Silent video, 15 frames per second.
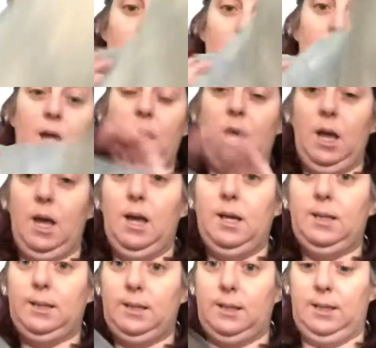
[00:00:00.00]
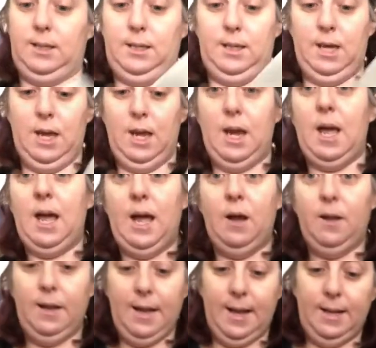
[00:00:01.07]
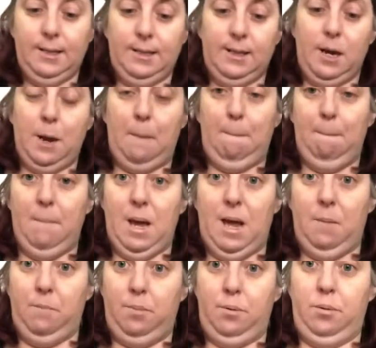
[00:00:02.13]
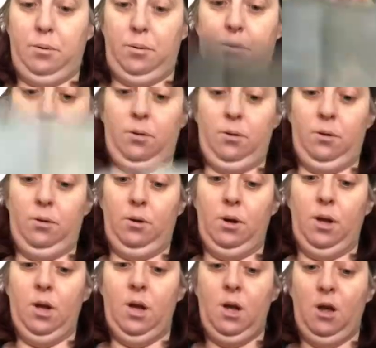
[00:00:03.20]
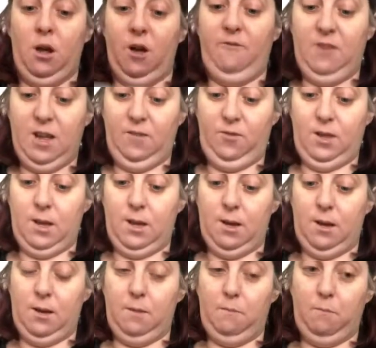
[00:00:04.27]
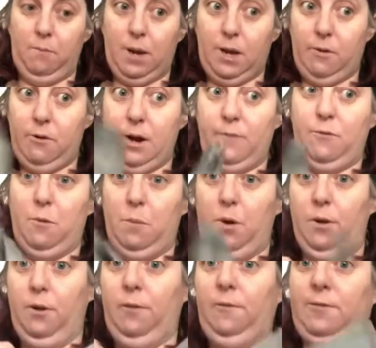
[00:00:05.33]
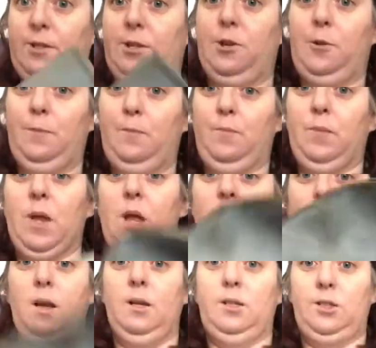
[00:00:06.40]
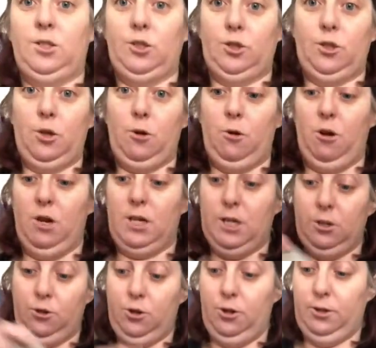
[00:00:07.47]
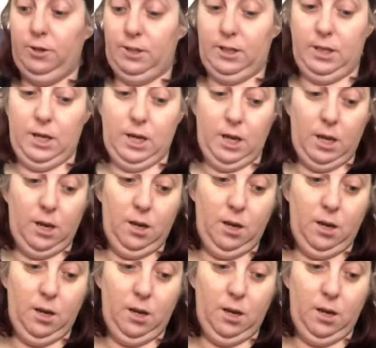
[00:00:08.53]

is the Outlander map. I've had the background removed so I can use the